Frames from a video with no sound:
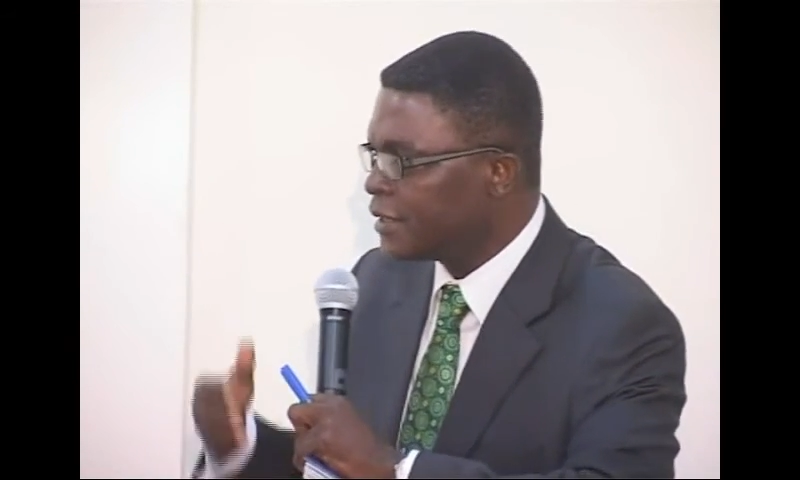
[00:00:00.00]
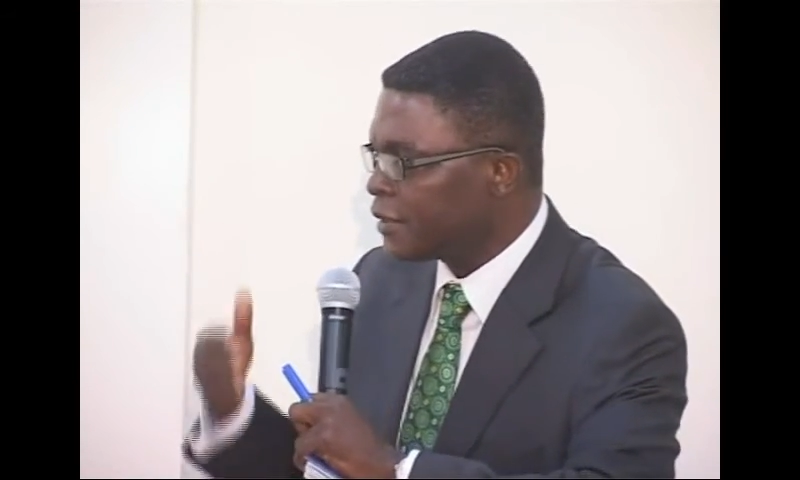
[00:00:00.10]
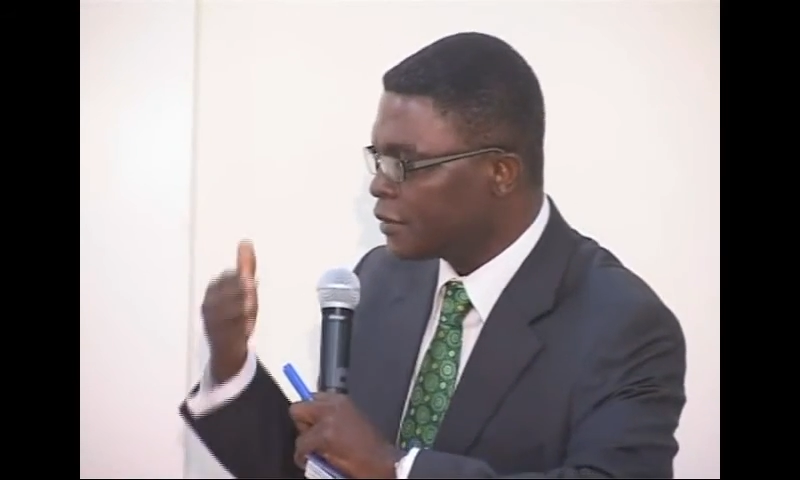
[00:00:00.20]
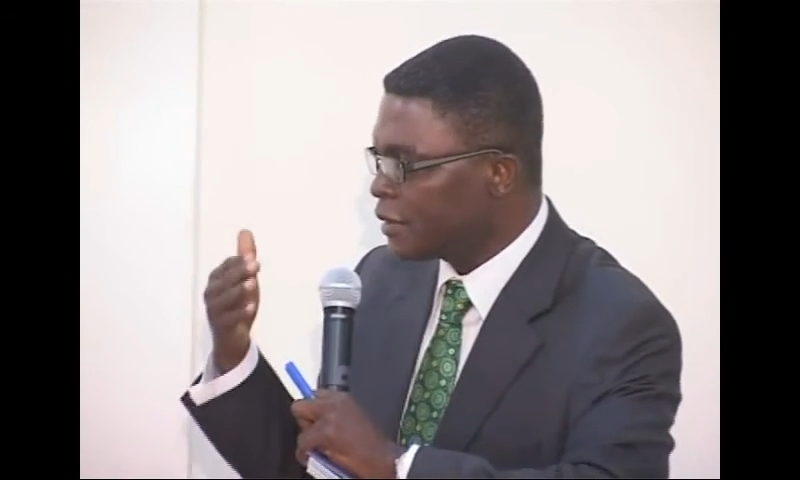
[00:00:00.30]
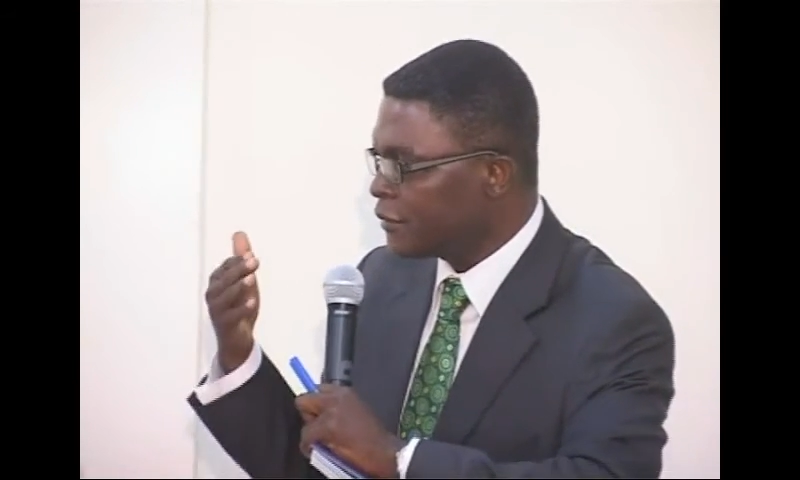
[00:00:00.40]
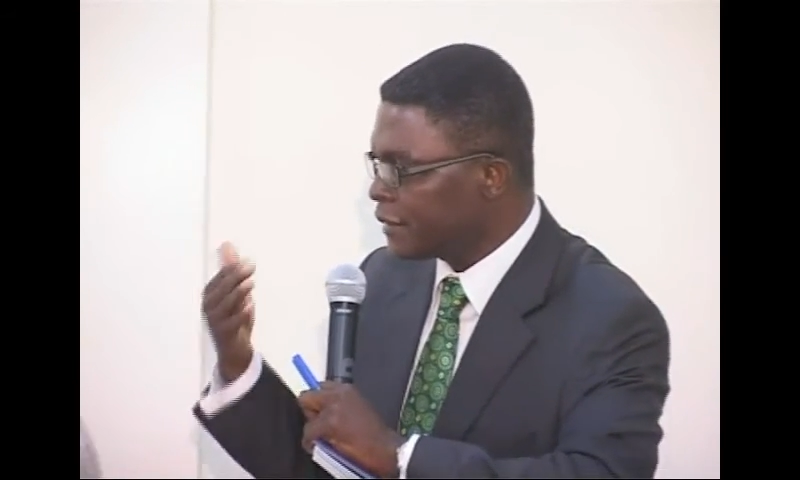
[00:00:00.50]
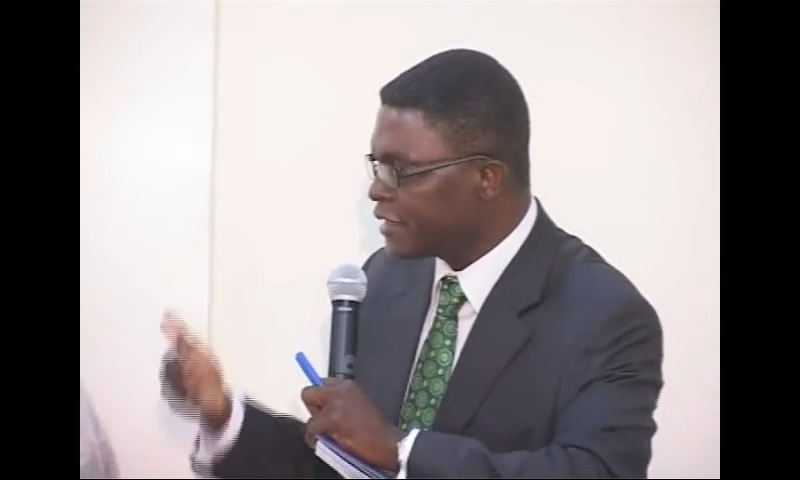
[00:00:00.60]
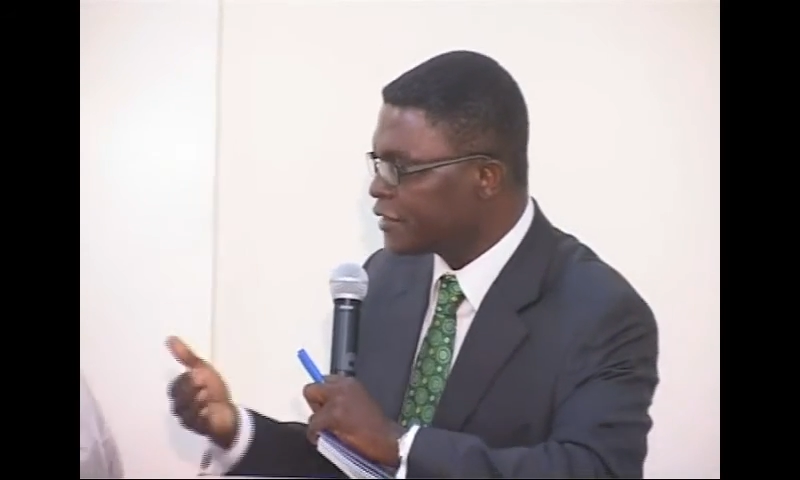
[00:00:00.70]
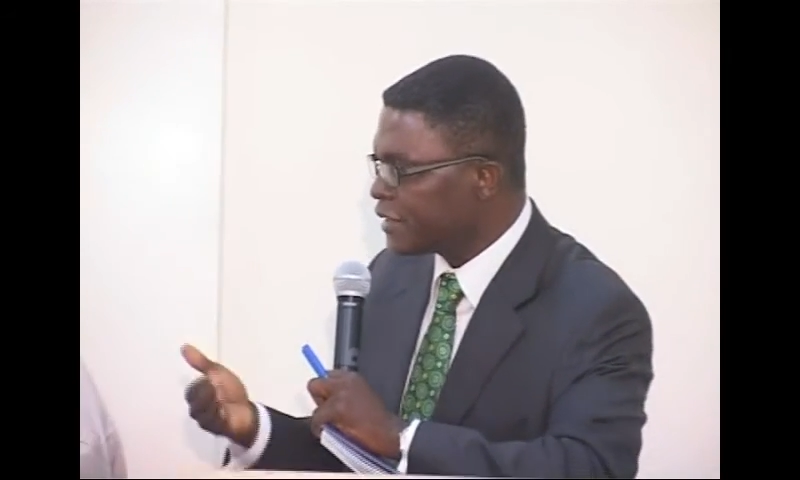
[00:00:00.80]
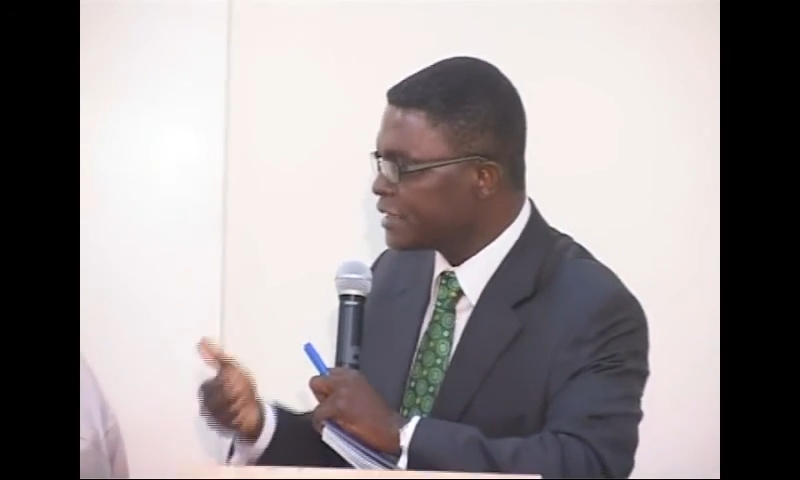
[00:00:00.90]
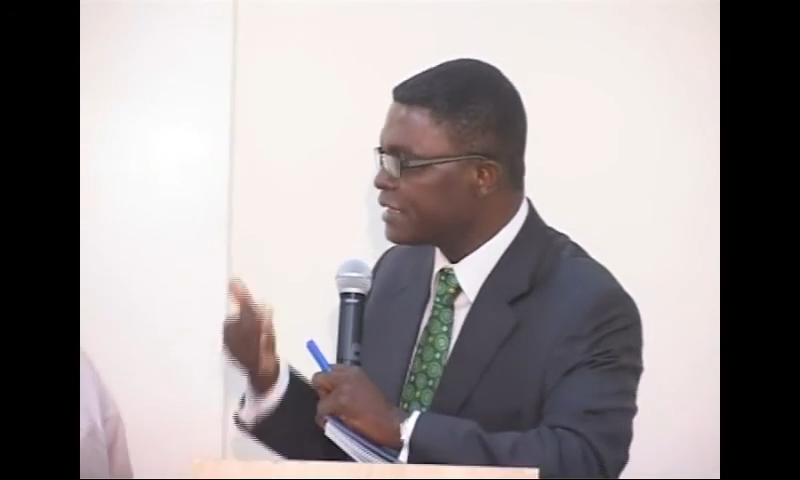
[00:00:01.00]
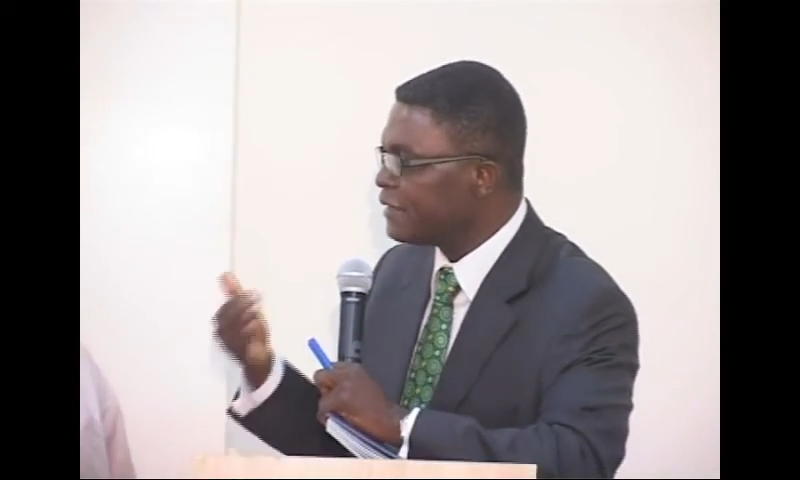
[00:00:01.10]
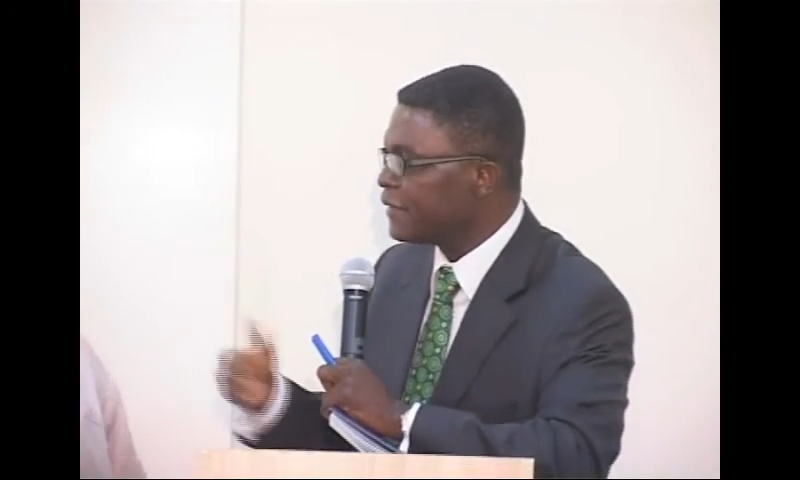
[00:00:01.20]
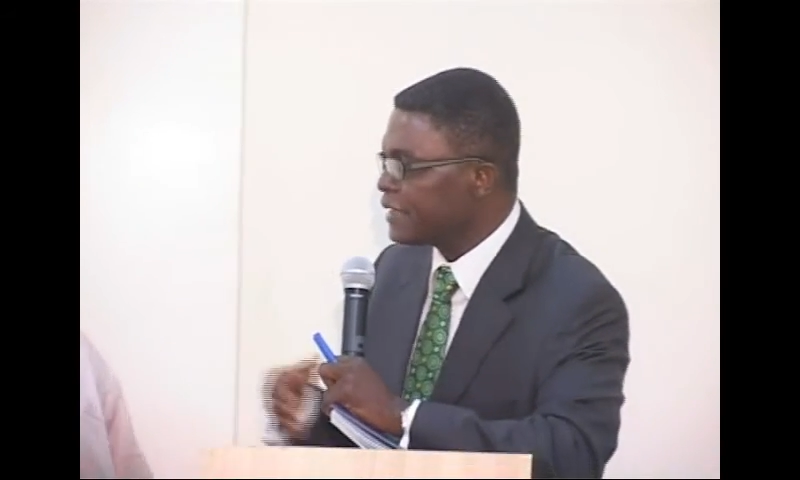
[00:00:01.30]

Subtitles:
not only registration and